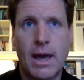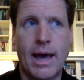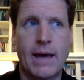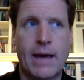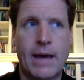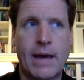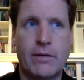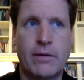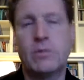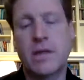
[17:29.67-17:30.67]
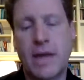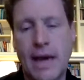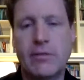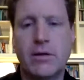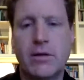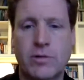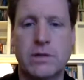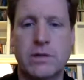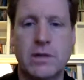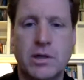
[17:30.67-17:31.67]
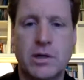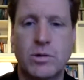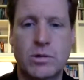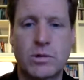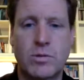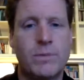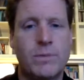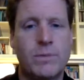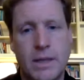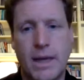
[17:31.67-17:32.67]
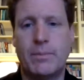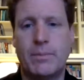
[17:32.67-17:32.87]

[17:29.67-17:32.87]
And then there was a Catholic translation, which was more up to date,